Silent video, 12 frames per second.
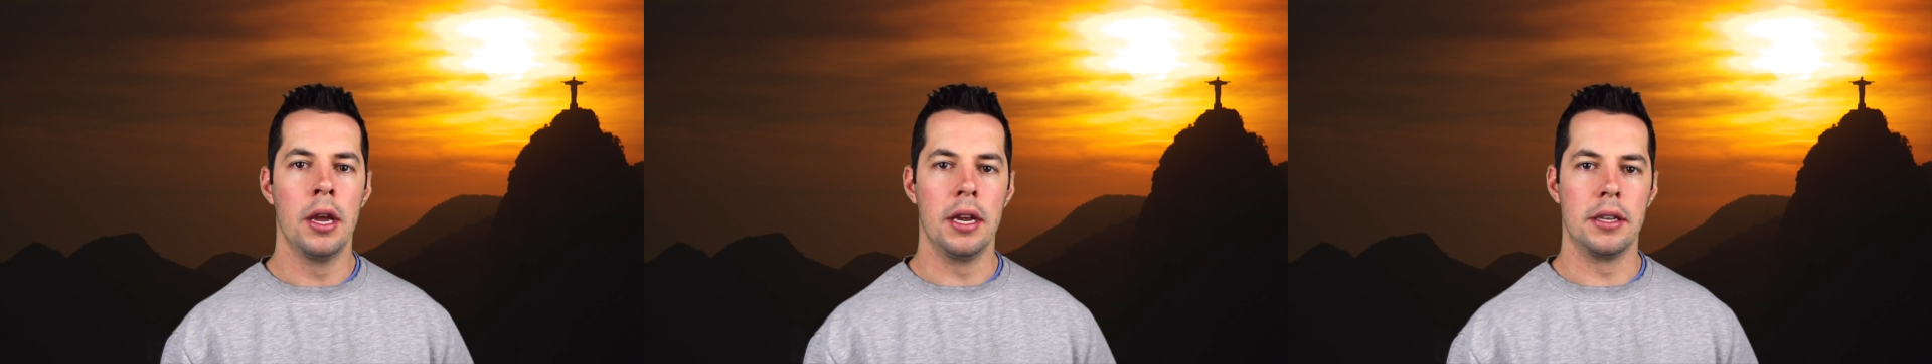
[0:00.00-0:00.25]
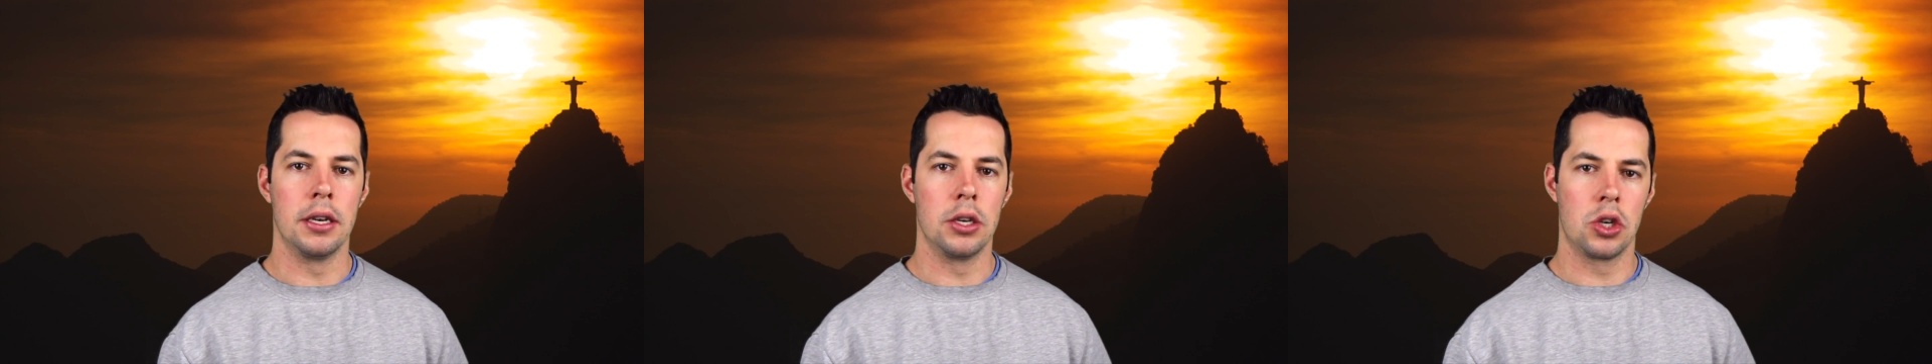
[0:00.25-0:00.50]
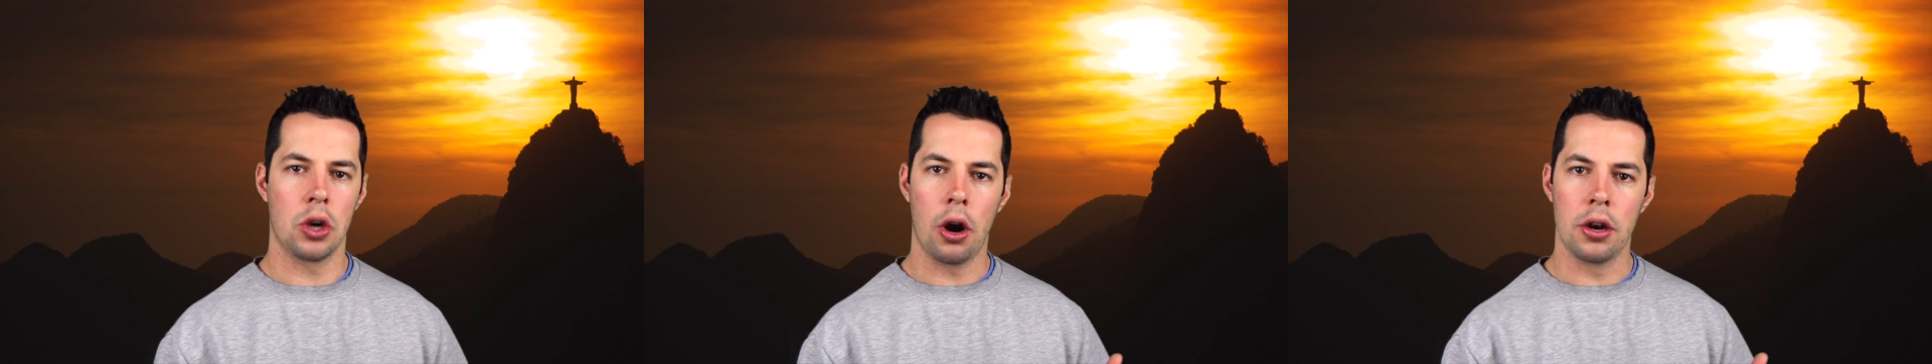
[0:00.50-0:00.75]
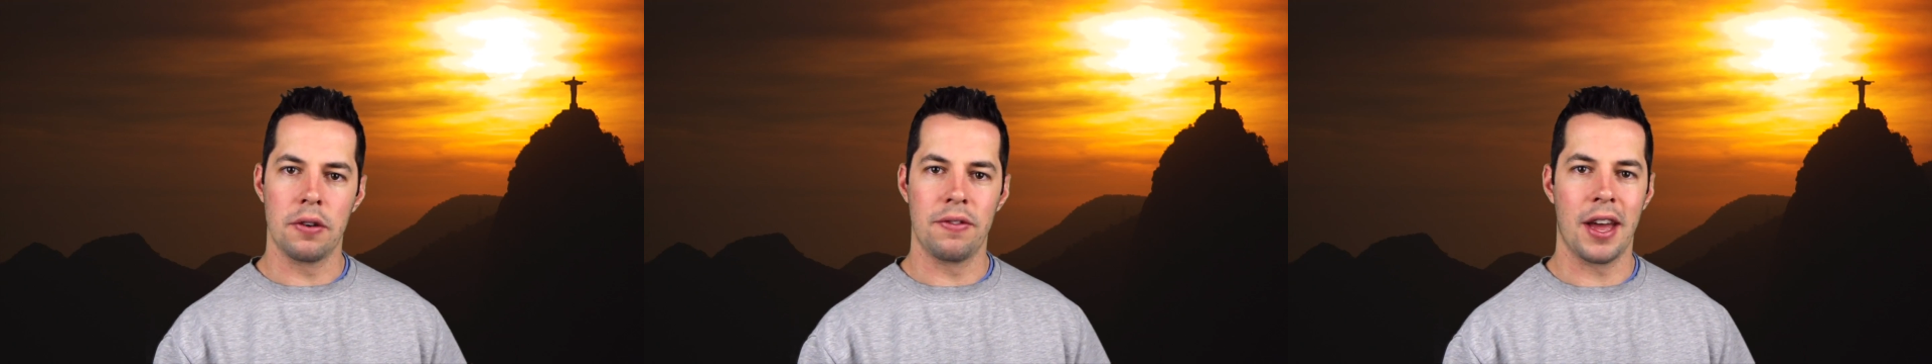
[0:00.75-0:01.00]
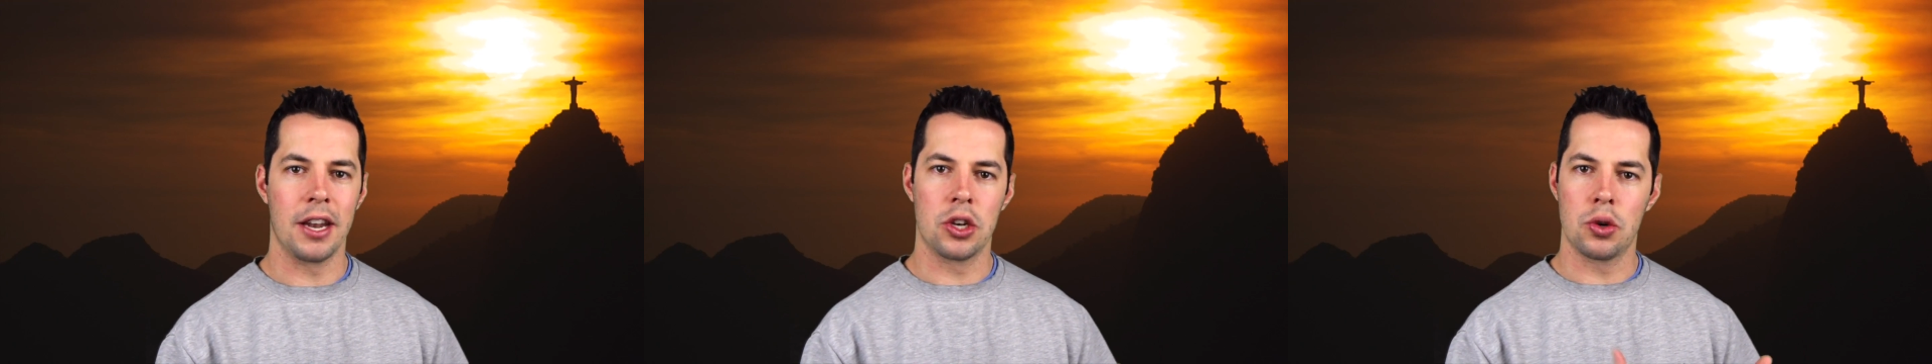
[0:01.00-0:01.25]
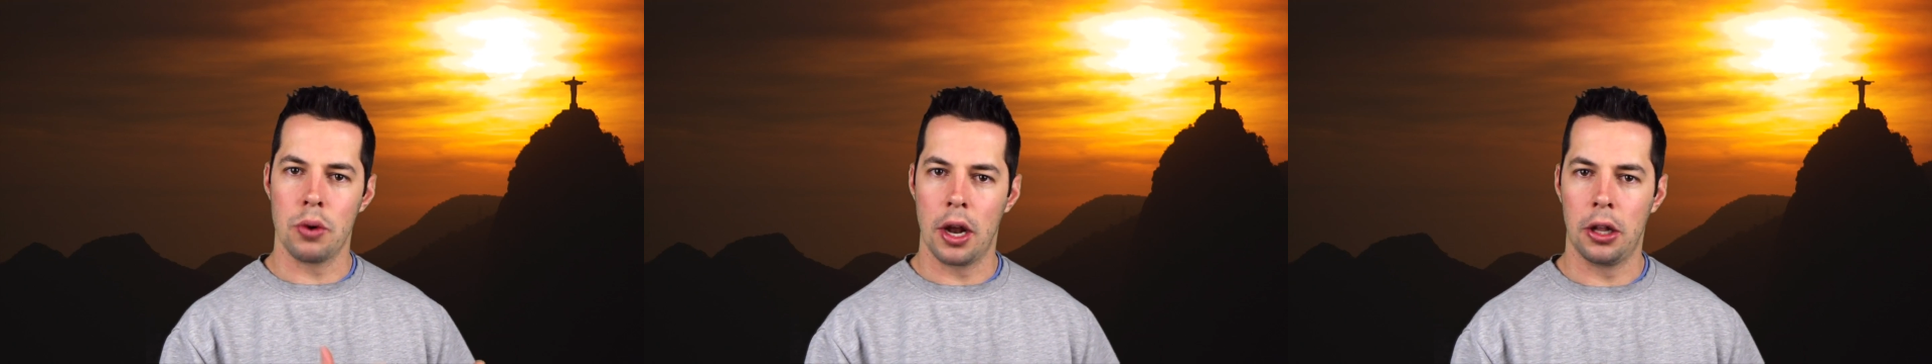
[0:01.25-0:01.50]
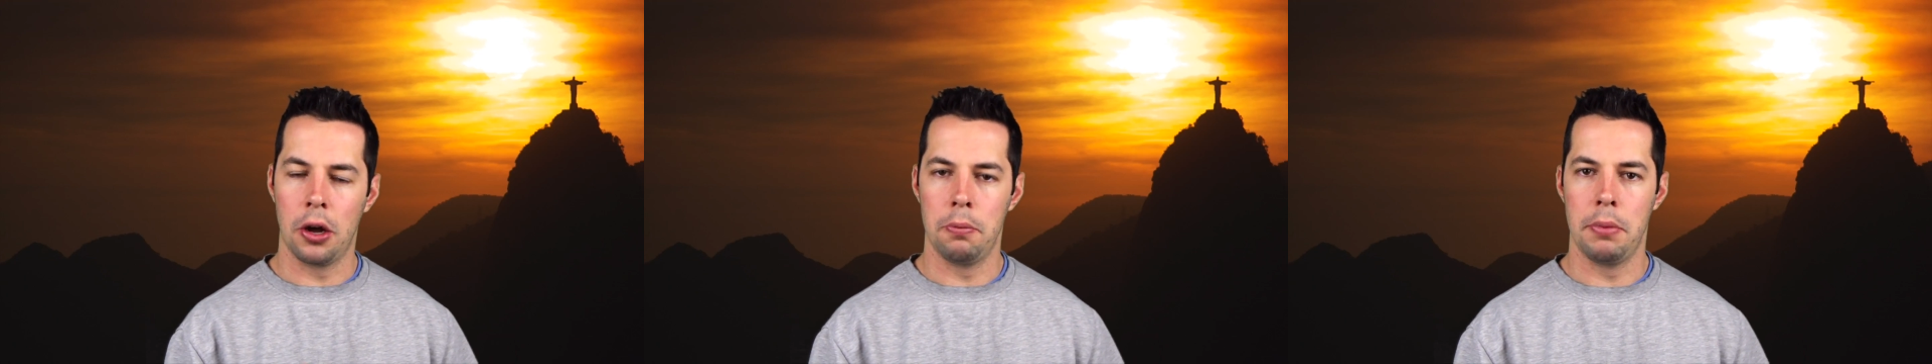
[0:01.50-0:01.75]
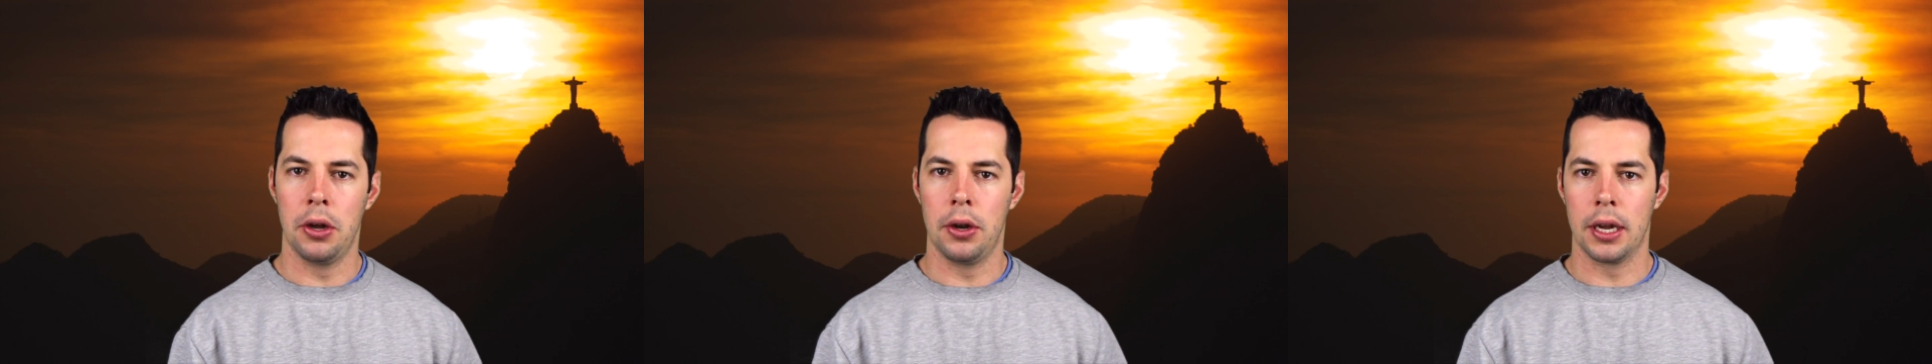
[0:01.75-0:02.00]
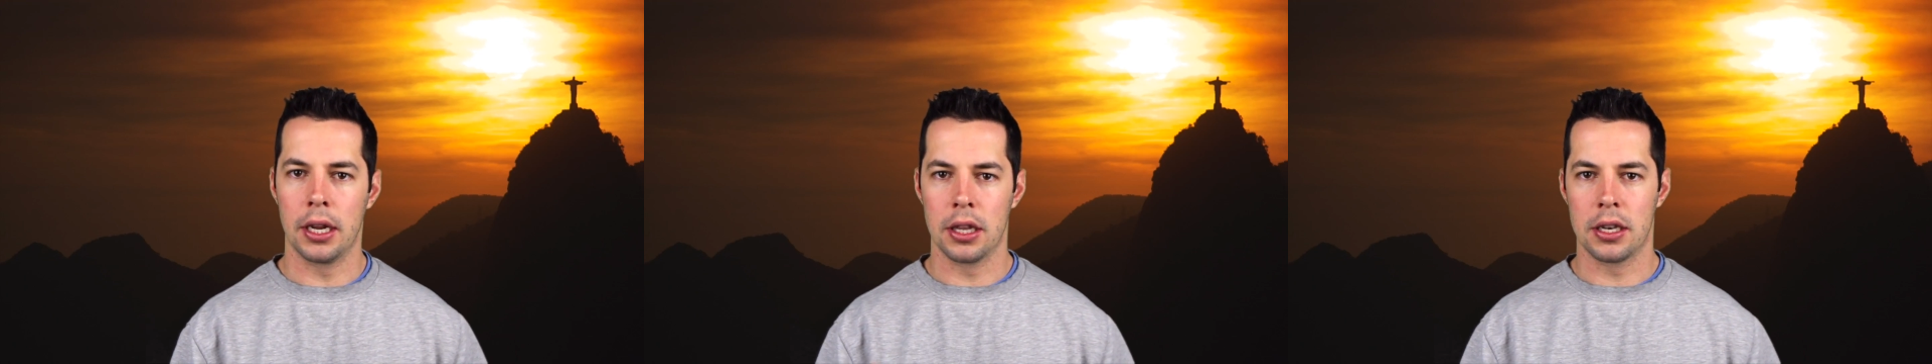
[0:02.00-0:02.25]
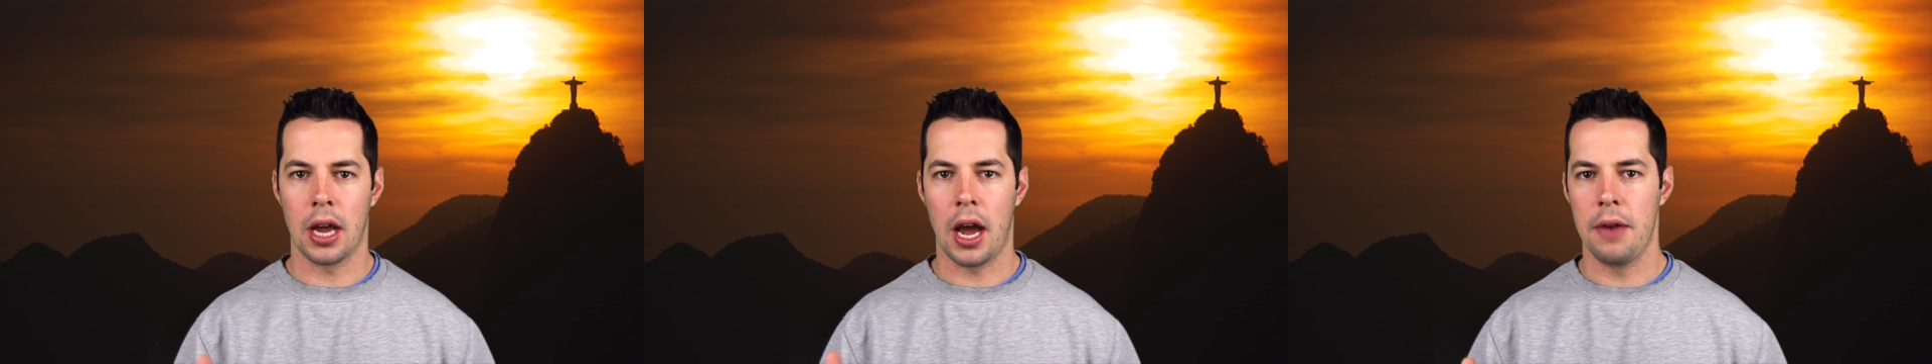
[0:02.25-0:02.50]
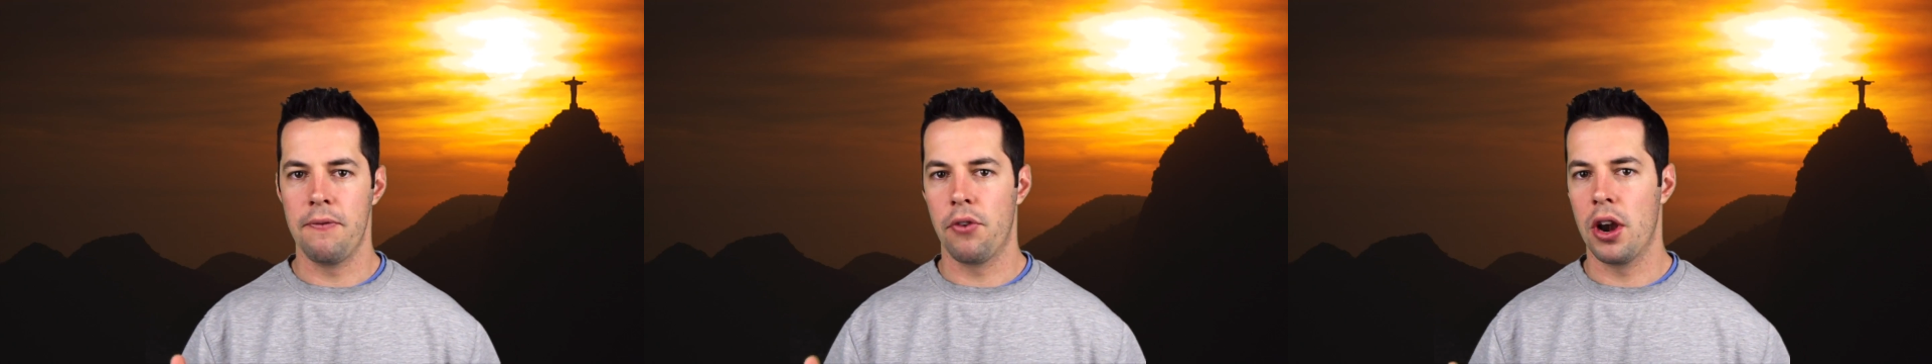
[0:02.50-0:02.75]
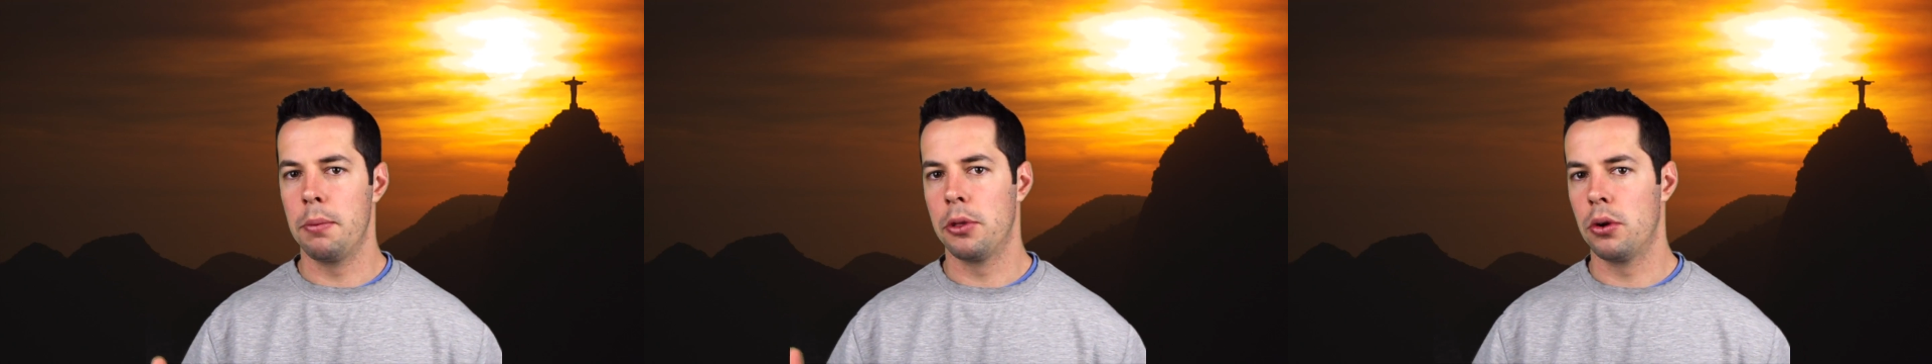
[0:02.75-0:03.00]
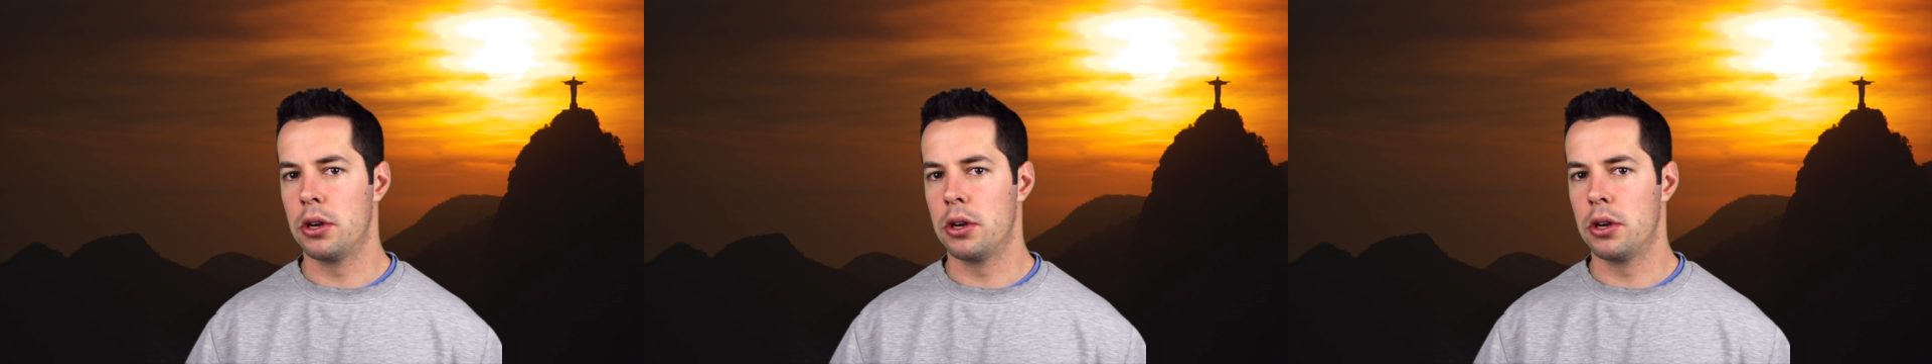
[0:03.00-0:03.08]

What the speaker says: is in charge of that Trello building, the time frame, the